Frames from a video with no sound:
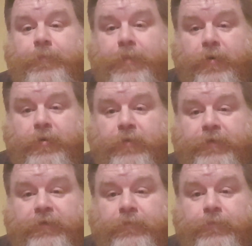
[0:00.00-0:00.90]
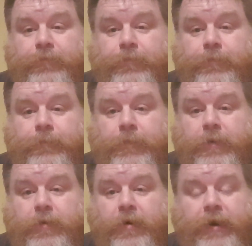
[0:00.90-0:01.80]
about autism,
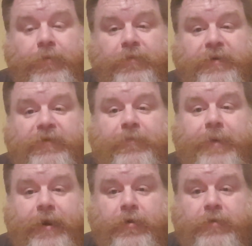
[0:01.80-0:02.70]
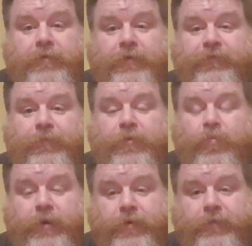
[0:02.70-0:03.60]
or anyone that is a parent of someone
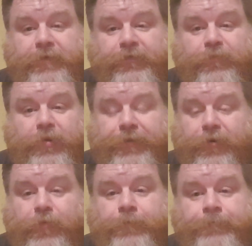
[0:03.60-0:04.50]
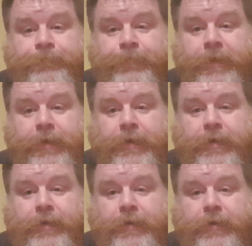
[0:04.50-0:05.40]
with autism will know
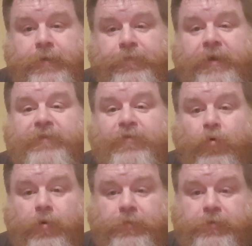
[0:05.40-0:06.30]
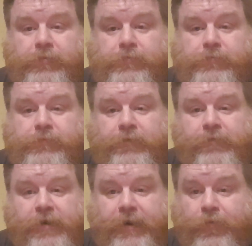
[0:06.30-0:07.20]
that's normal
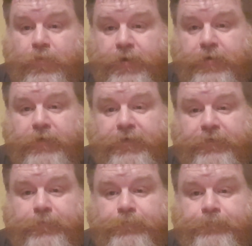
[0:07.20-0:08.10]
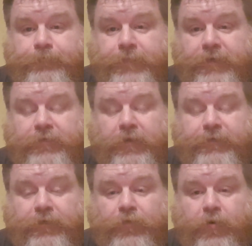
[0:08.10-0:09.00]
for anyone with autism. It's
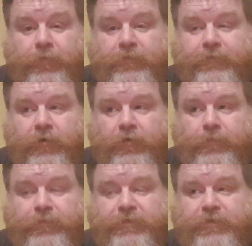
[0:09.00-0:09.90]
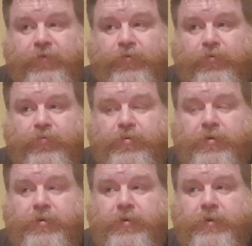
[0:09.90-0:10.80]
also normal for them to
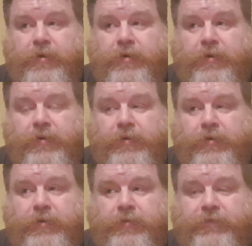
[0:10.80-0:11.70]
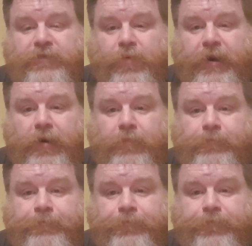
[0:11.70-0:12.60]
squeal
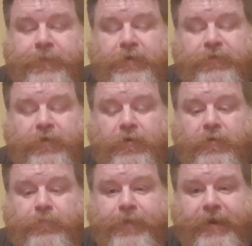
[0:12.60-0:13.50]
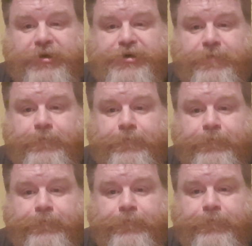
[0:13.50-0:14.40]
in a certain pitch,
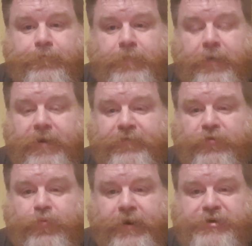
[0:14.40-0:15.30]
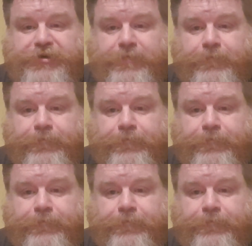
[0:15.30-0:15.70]
maybe have a twitch,